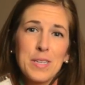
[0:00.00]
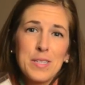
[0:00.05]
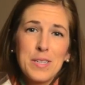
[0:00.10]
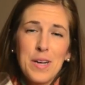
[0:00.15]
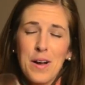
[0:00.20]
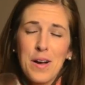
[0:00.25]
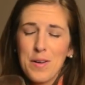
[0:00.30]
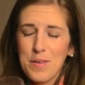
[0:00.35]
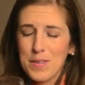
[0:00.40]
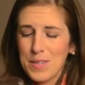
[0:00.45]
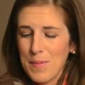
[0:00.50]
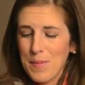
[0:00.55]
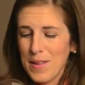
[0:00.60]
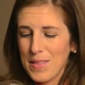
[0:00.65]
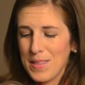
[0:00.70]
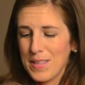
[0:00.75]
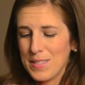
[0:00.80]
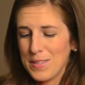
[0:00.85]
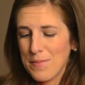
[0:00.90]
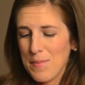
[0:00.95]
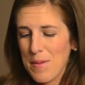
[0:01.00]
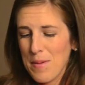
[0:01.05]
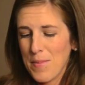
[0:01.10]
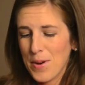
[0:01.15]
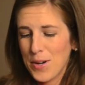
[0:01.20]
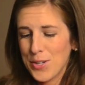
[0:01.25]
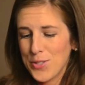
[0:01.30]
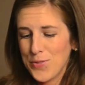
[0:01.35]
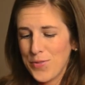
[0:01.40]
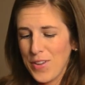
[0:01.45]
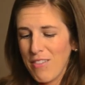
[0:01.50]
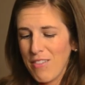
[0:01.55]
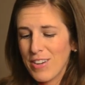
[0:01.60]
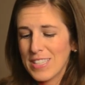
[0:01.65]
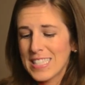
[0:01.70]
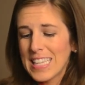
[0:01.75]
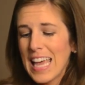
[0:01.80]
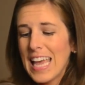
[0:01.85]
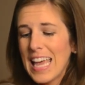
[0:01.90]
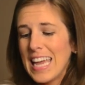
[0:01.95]
I talked about this in my March
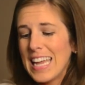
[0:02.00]
favorites.